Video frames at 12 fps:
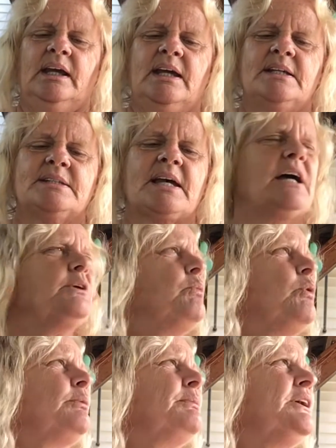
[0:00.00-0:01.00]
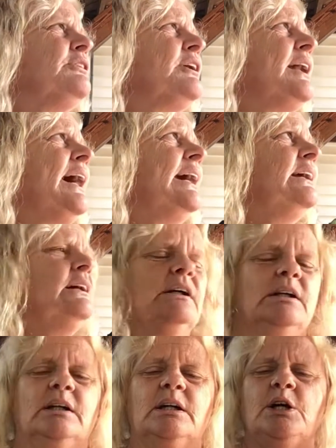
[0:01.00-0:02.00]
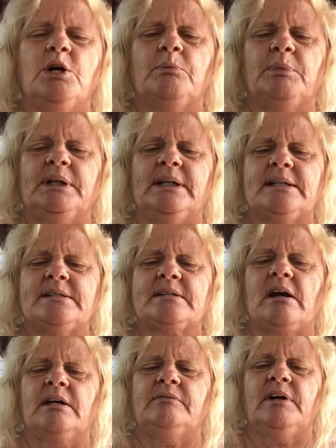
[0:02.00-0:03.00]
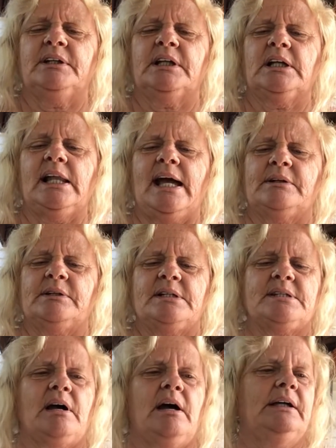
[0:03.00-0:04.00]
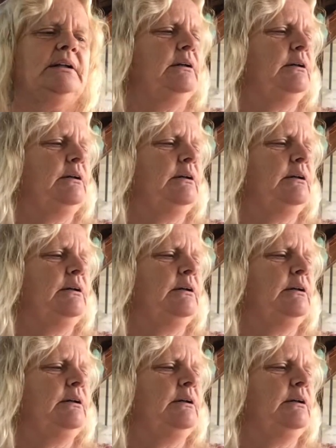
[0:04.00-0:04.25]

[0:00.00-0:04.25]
It's kind of warm here today, but it is kind of on the cloudy side.